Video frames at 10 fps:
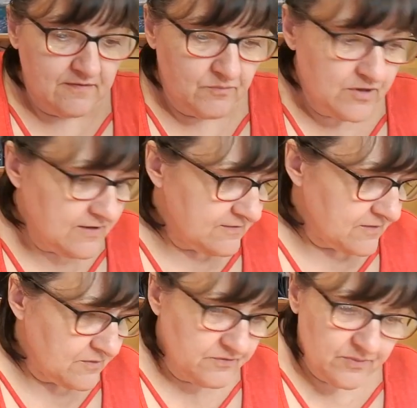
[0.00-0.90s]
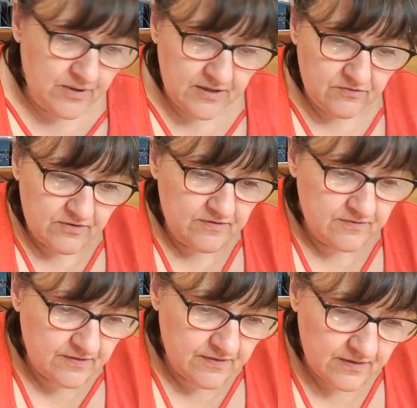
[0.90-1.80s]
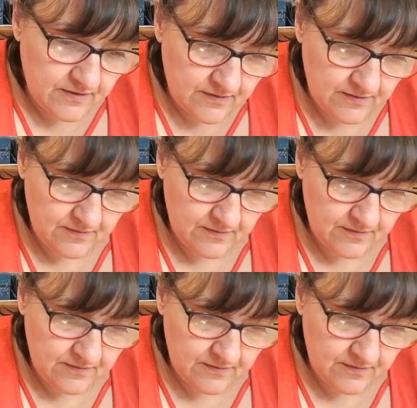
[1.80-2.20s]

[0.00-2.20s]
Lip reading: We need to go to a hairdresser's, I think.